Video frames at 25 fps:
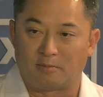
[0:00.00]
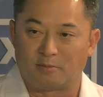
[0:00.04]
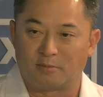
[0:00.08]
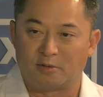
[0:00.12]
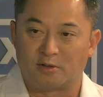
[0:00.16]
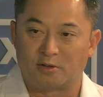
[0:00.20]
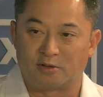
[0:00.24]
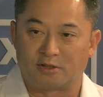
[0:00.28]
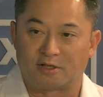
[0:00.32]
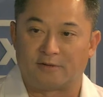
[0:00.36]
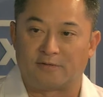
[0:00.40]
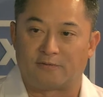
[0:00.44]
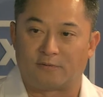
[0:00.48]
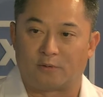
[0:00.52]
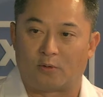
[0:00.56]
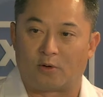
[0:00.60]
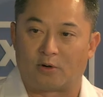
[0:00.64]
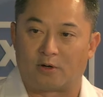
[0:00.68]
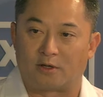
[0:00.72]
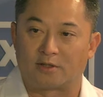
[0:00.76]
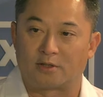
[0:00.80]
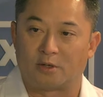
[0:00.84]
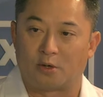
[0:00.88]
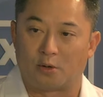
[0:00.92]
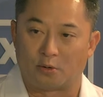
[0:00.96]
usually
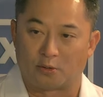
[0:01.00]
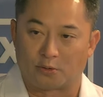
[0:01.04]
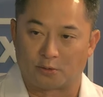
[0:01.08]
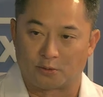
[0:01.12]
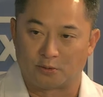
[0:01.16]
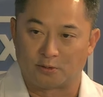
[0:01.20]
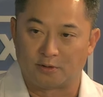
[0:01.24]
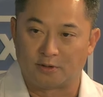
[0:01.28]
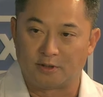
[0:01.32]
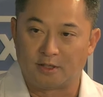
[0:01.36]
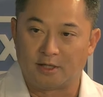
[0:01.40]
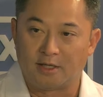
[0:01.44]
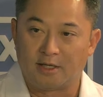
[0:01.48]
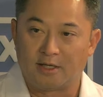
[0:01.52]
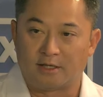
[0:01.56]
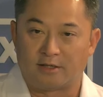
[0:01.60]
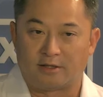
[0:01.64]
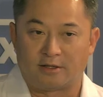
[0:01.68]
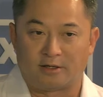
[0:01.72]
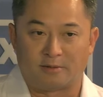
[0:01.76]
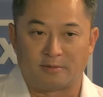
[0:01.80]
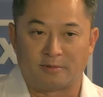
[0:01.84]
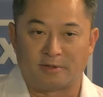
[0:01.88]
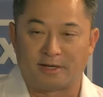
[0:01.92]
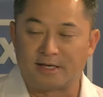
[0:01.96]
four total.
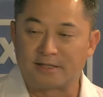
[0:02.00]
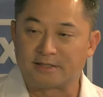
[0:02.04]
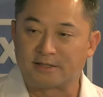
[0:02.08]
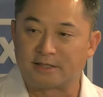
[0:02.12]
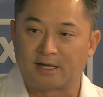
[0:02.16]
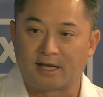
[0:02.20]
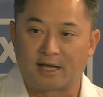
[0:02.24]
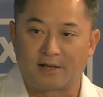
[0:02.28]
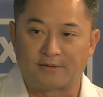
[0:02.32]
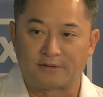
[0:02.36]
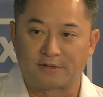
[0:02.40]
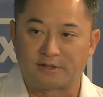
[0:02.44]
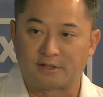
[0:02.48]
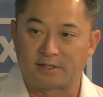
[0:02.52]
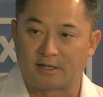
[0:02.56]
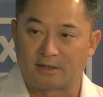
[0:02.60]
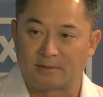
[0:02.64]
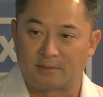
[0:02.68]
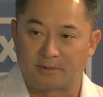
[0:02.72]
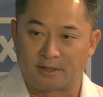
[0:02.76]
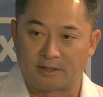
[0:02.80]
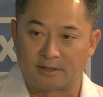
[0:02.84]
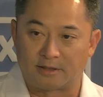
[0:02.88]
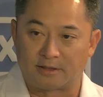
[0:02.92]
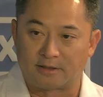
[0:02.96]
They're less than half a
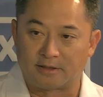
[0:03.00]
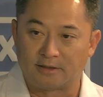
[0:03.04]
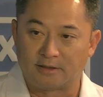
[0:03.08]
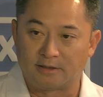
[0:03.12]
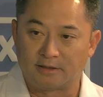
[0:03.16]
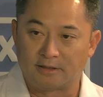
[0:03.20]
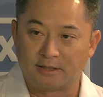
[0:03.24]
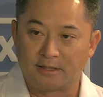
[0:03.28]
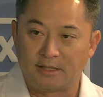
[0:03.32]
centimeter.